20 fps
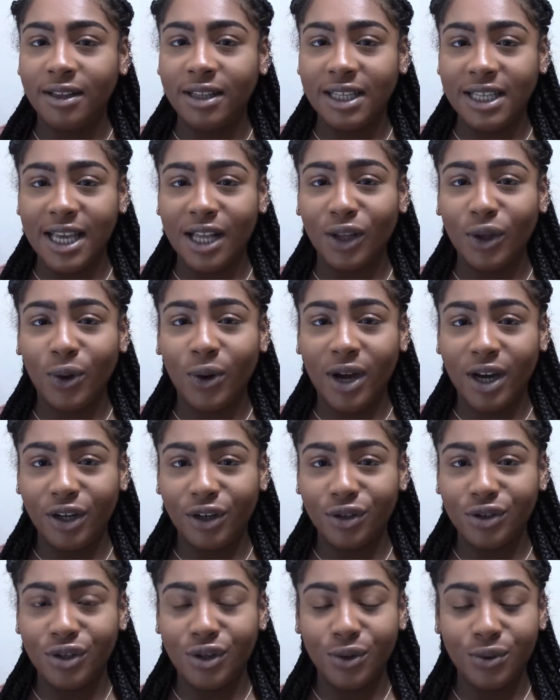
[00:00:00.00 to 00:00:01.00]
yellow
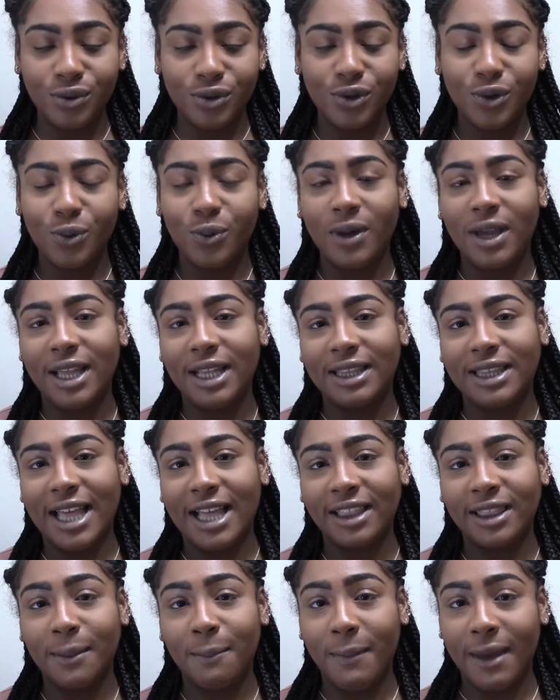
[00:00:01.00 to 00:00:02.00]
undertone to it
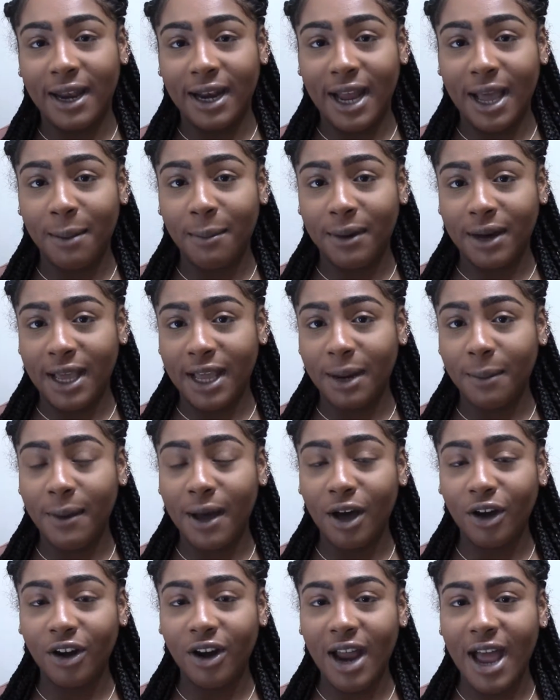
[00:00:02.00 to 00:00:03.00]
that the Ben Nye banana
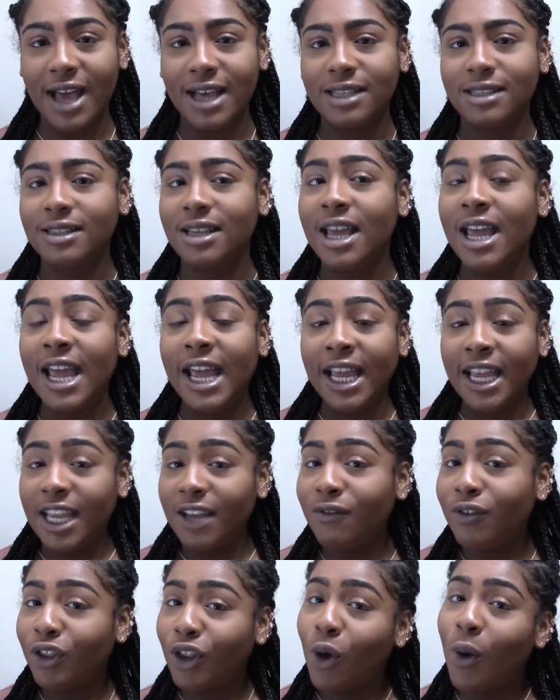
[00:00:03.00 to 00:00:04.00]
powder has.
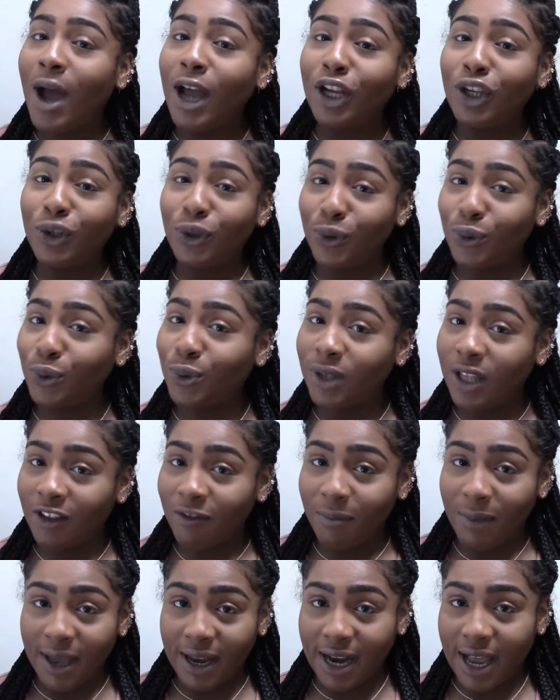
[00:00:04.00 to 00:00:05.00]
Even though I do
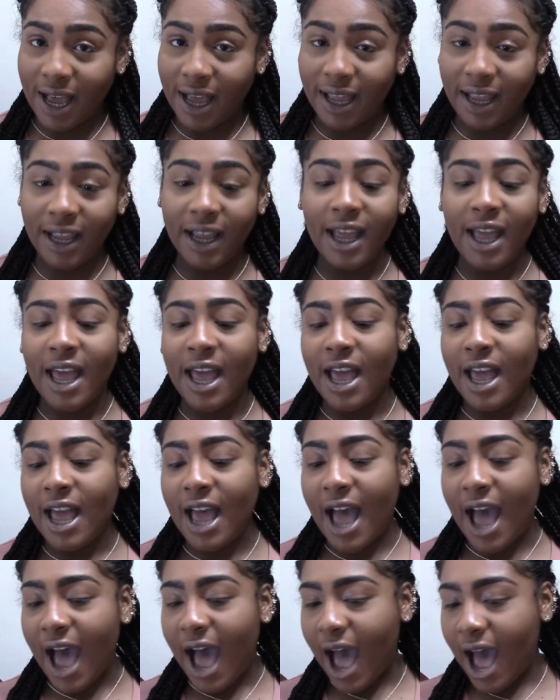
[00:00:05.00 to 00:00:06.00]
love Ben Nye,
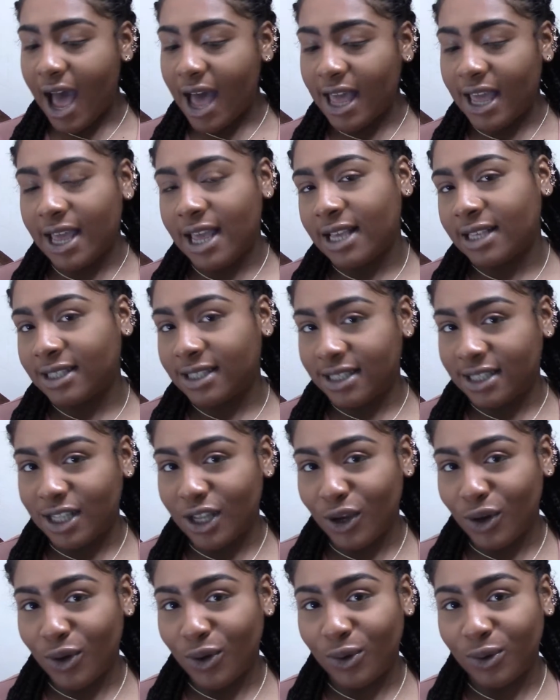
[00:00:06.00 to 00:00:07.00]
I
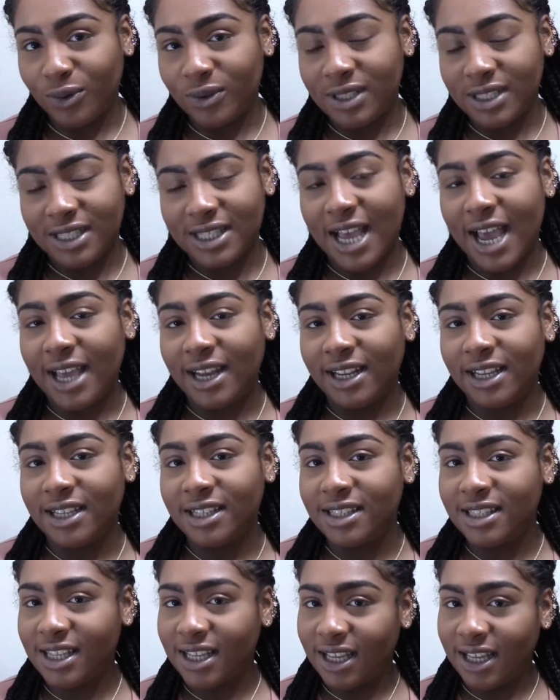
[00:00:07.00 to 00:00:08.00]
still
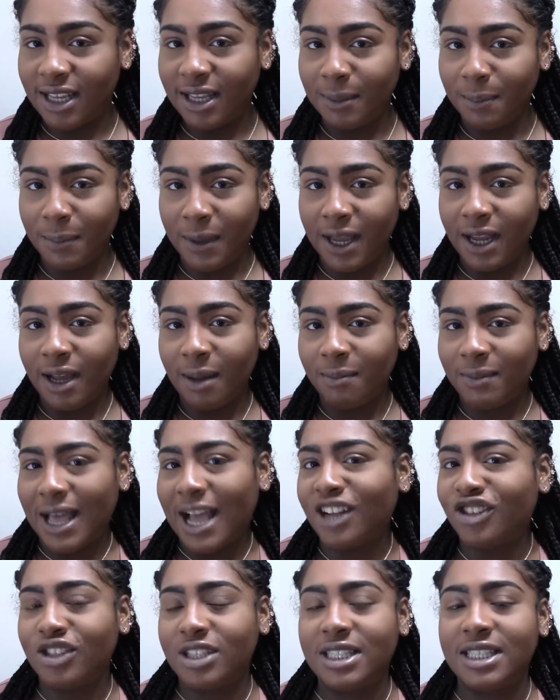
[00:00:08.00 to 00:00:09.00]
decided to pick up
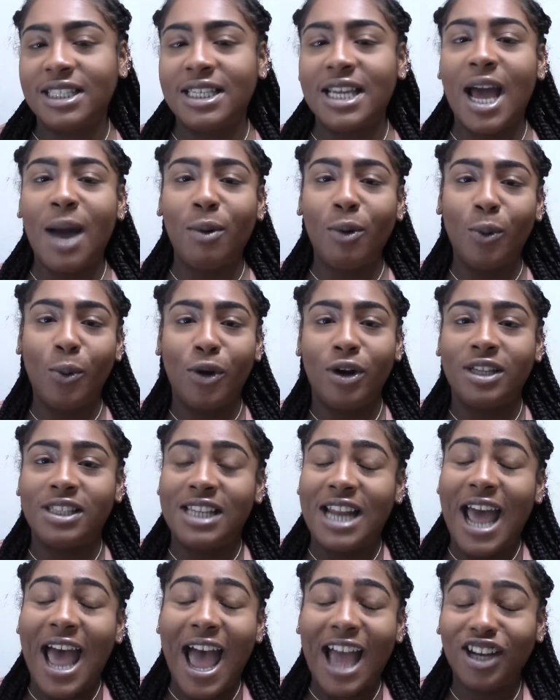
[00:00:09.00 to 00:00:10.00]
that just to see how it works,
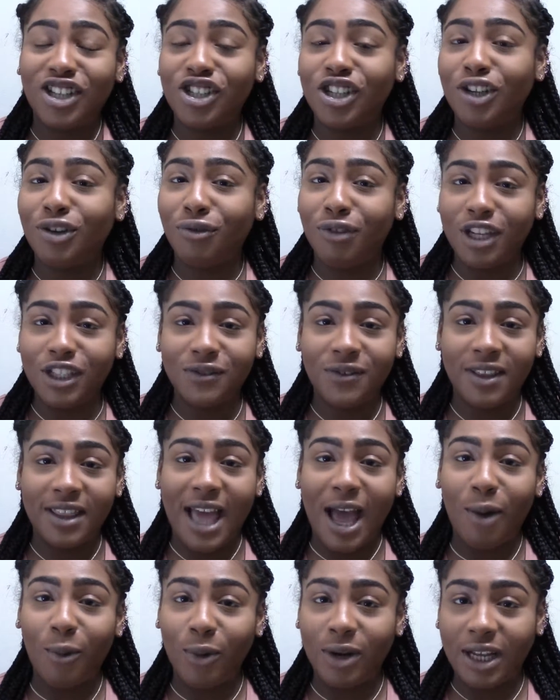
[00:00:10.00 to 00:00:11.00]
and I actually reached for
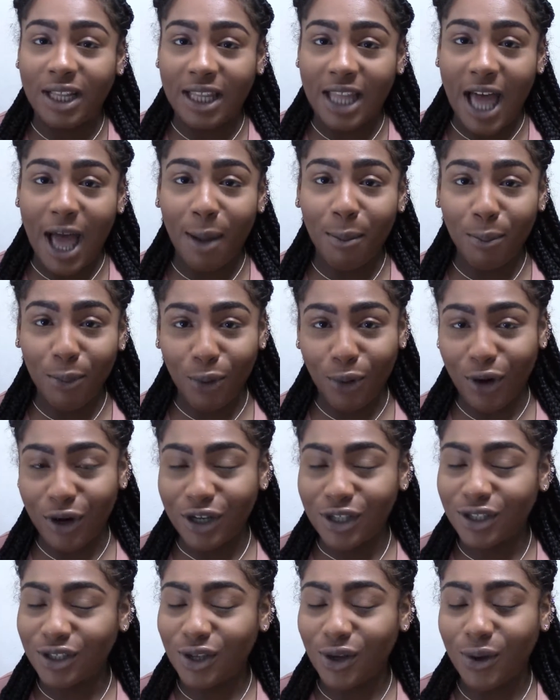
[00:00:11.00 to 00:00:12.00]
that one a lot
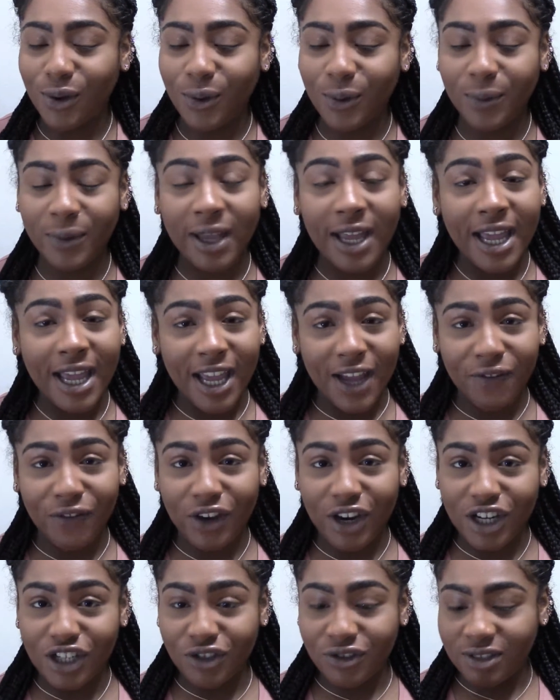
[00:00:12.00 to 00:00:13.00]
more. So if
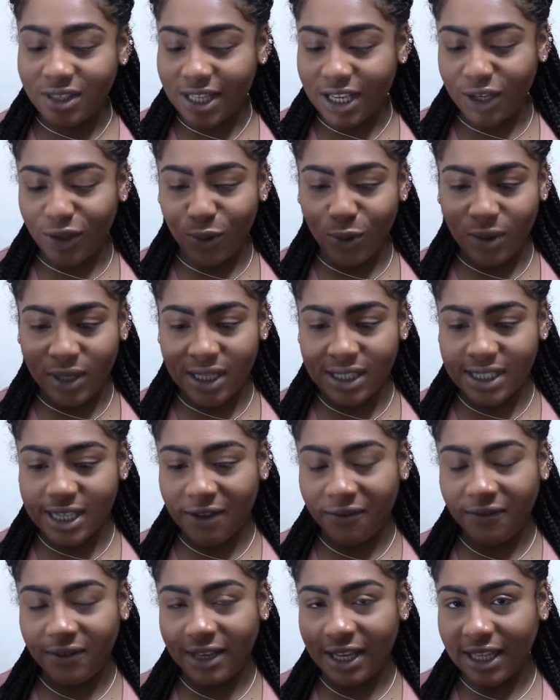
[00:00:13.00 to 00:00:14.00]
you're interested, you can
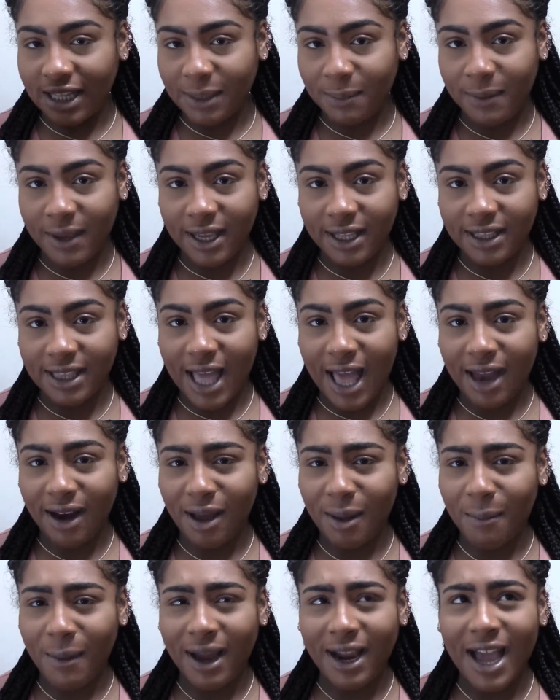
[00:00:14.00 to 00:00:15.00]
definitely pick that
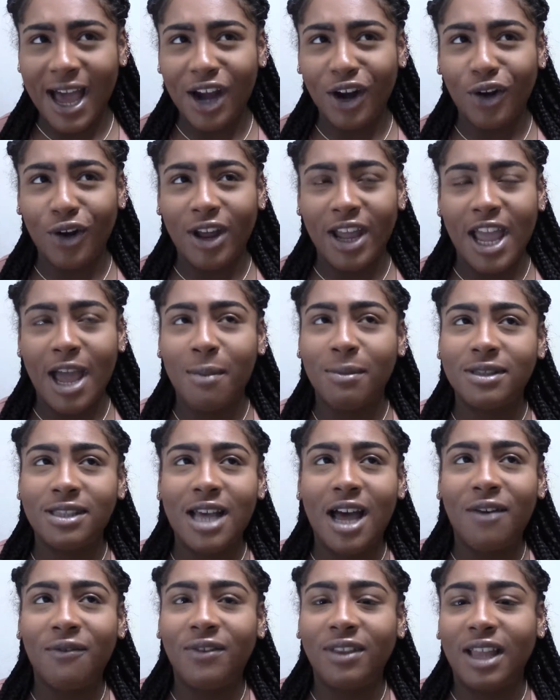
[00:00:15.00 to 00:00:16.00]
up. I got it on
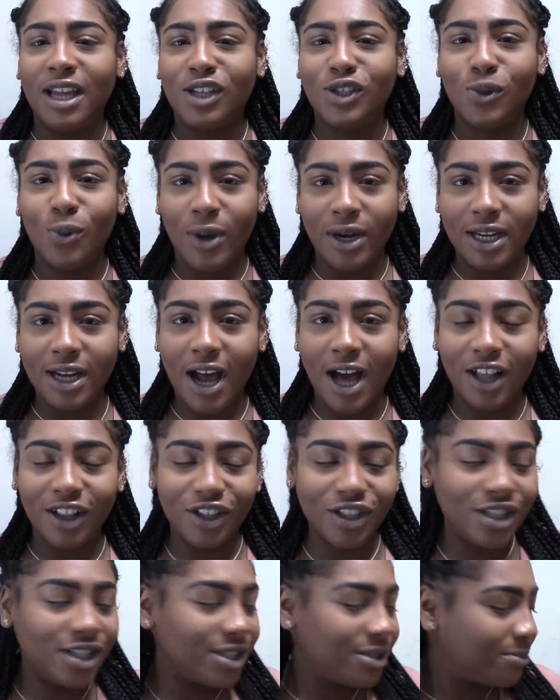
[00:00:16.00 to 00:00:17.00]
Amazon for like
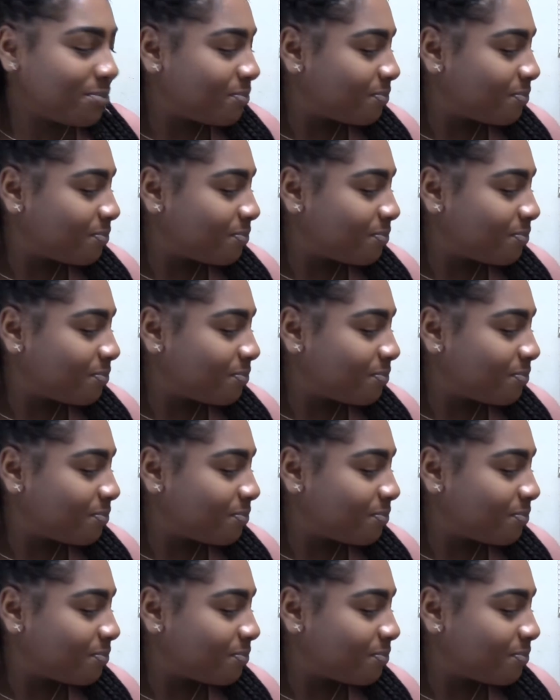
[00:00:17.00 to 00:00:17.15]
$20.